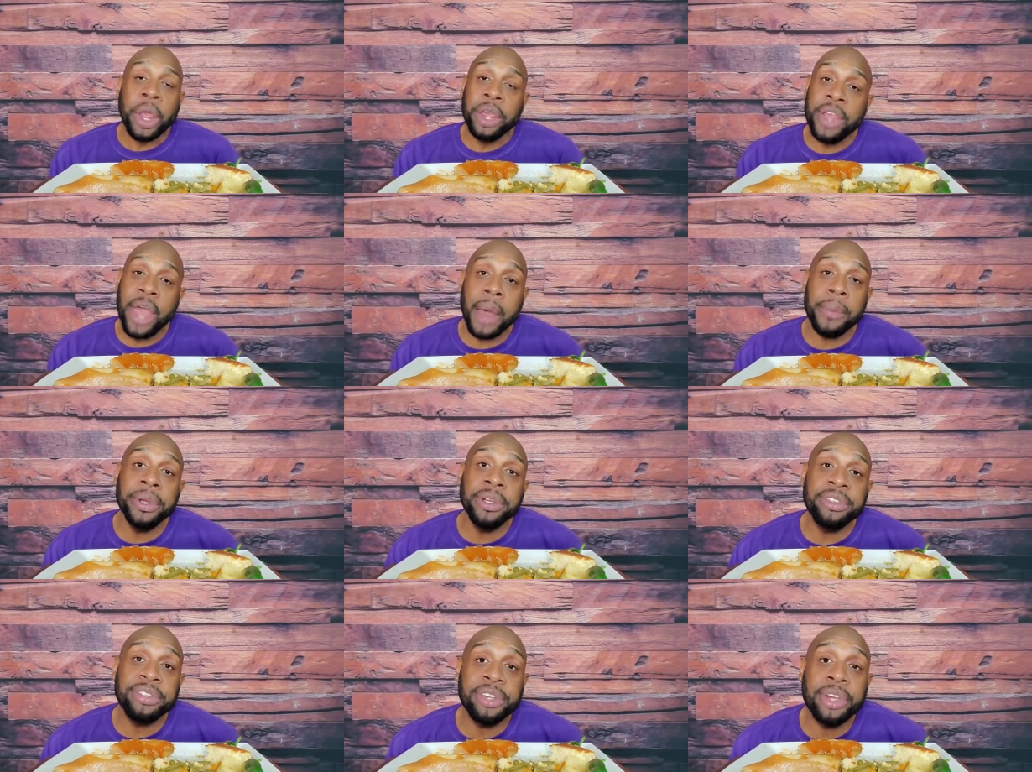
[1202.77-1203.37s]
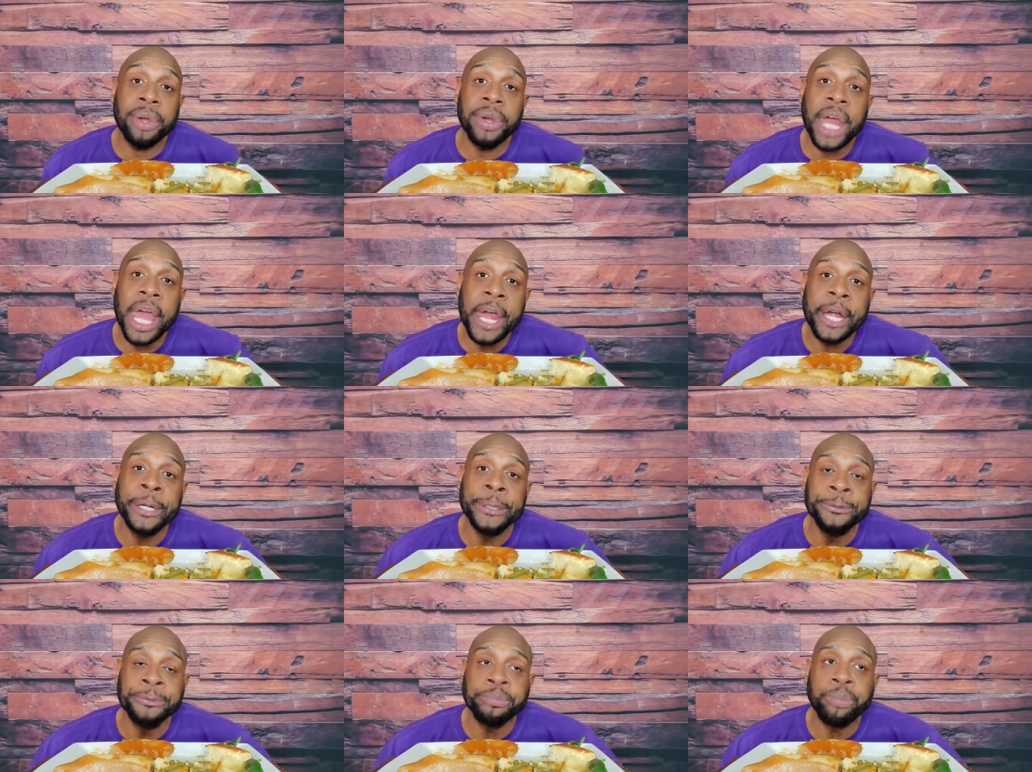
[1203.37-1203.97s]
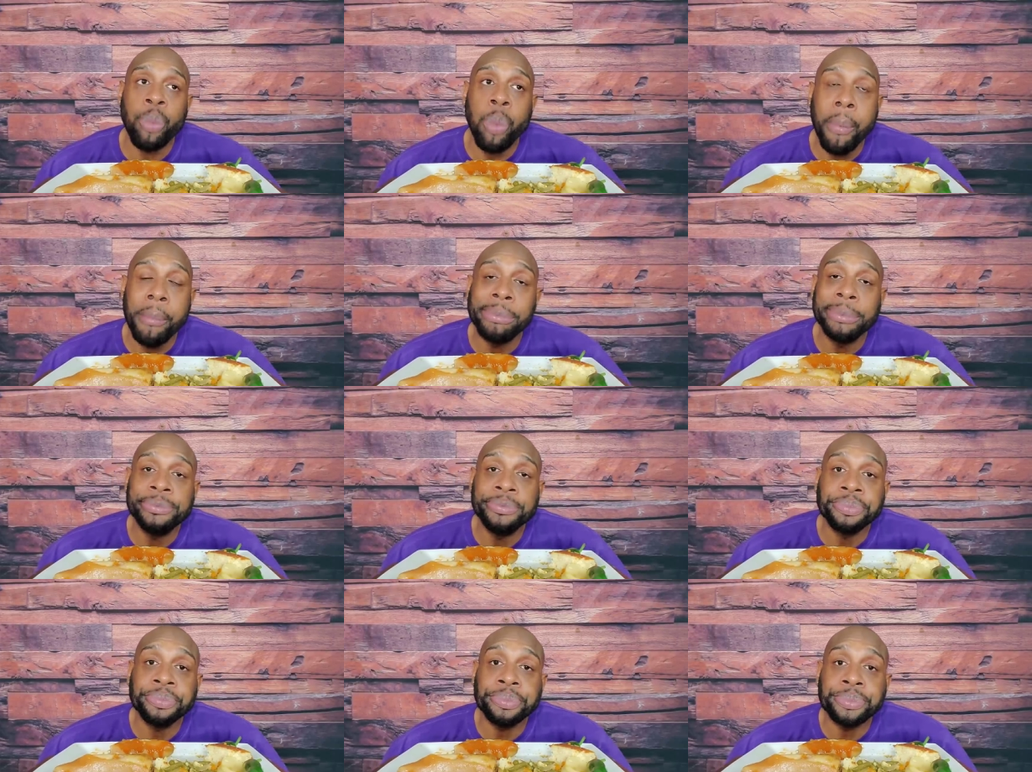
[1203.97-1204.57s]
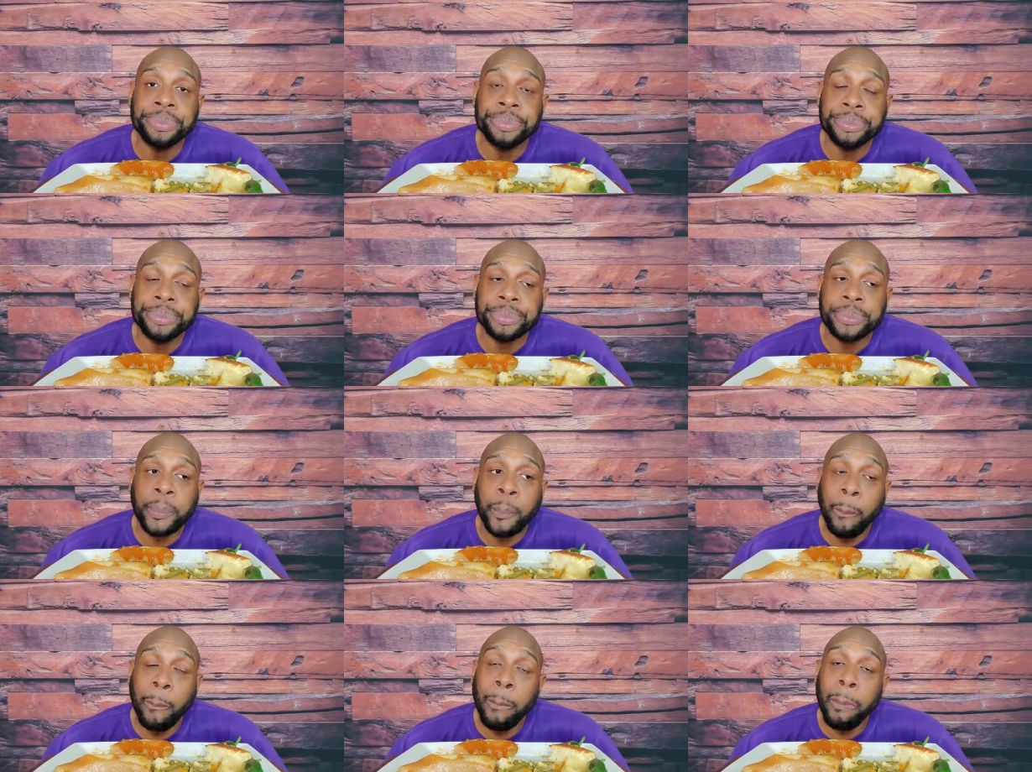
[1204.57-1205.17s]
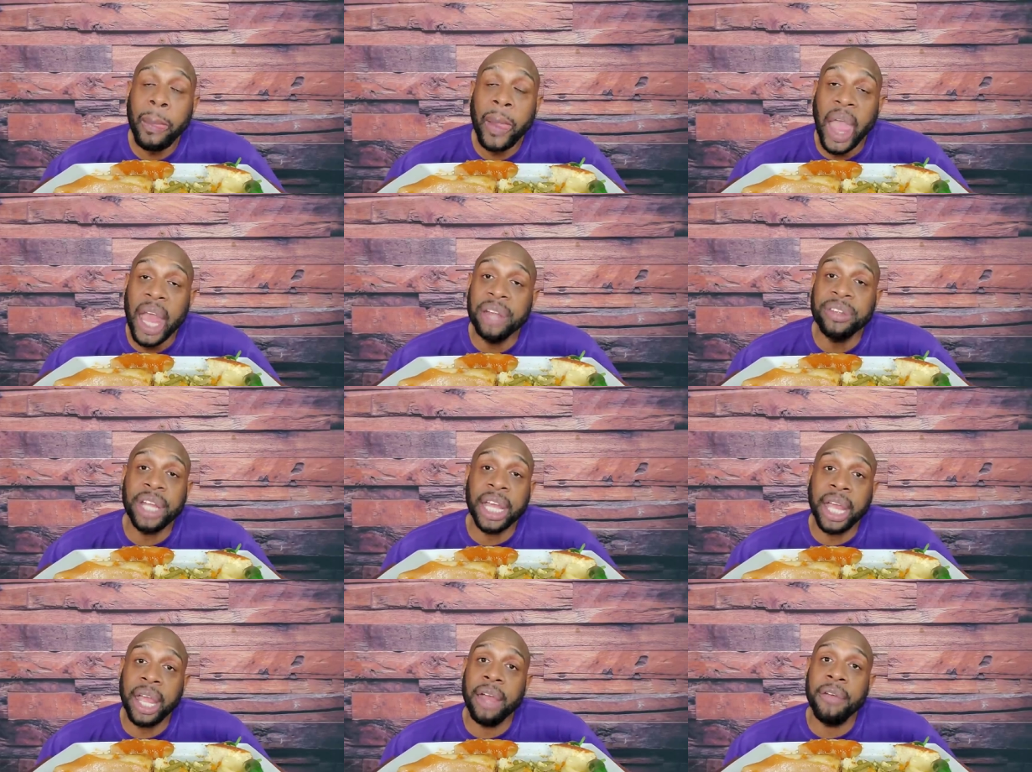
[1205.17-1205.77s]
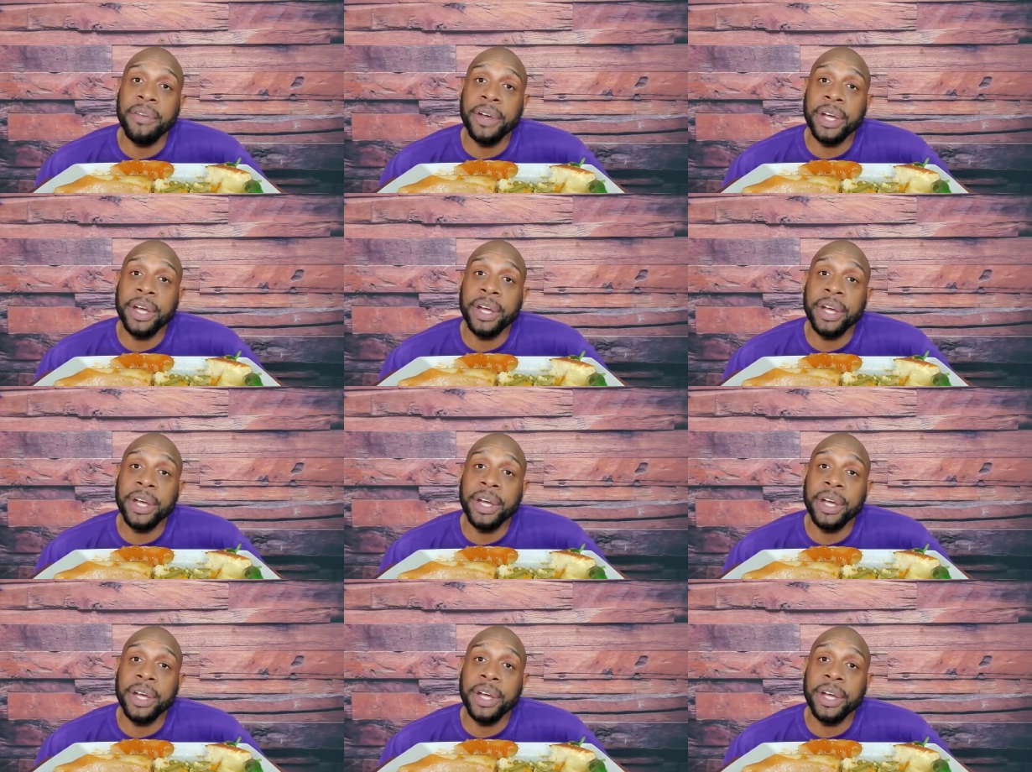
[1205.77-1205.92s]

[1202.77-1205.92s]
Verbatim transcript: Y'all need to slow down and take care